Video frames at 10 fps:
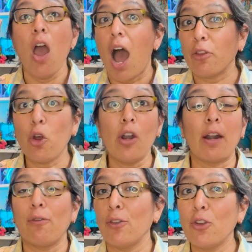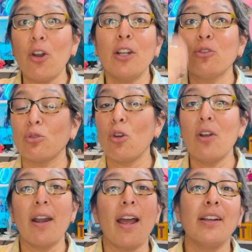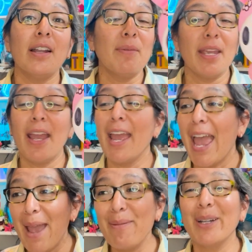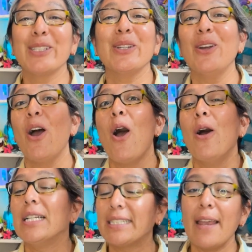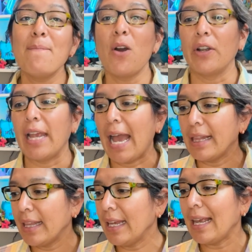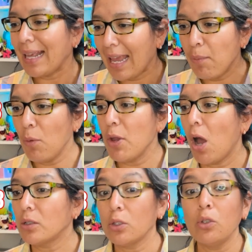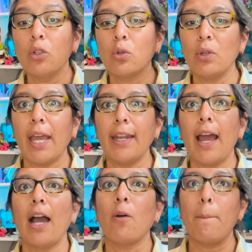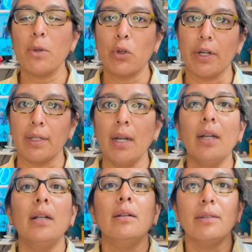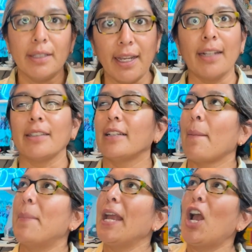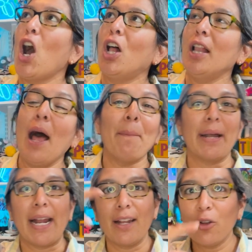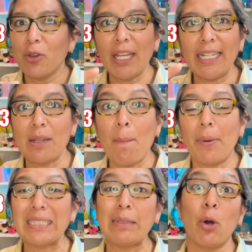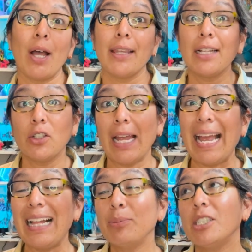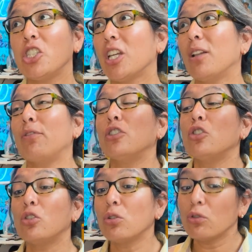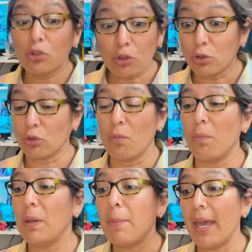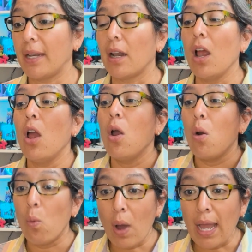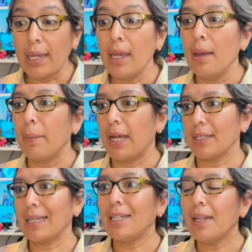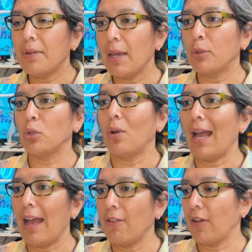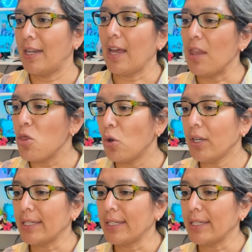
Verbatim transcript: $1, from dollar to dollar, I'm gonna be able to save money. I think it would be awesome to get a computer. Yes, it's a big goal, but I don't think it's impossible, and that's gonna help this channel for sure to be better. Why? Because I'm gonna be able to have another